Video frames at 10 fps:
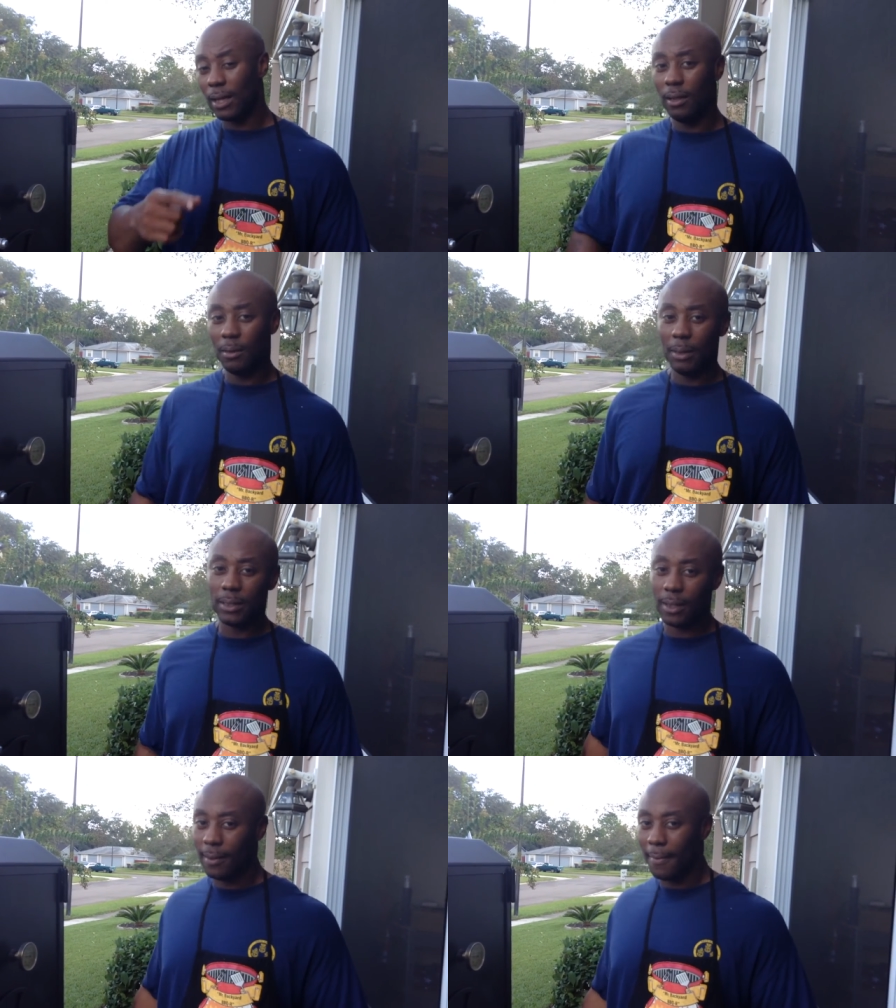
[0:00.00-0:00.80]
in a little bit,
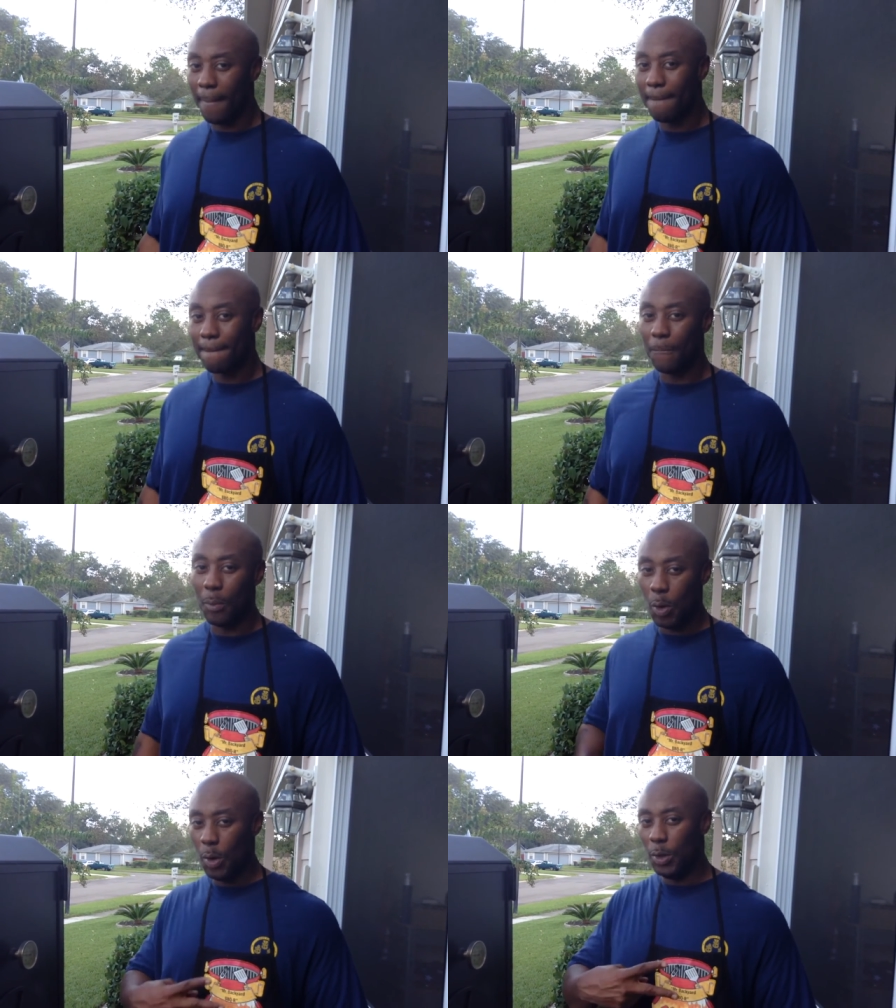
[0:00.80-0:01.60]
y'all.
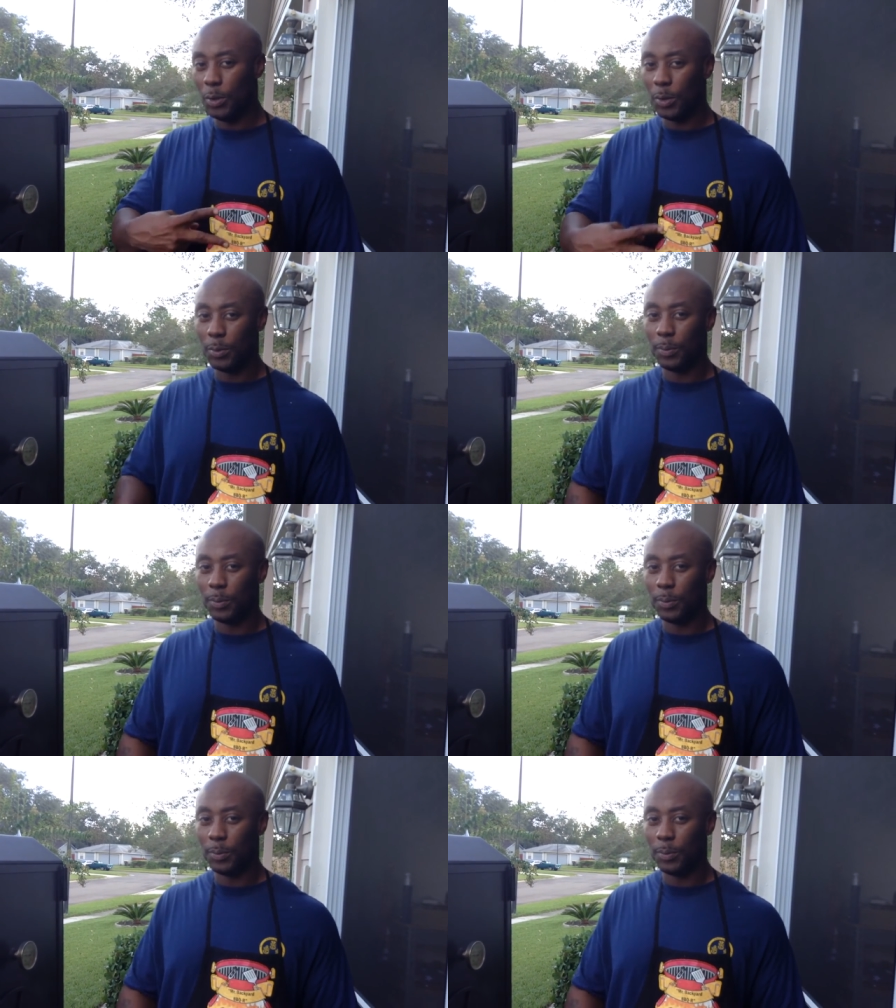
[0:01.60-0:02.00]
Peace.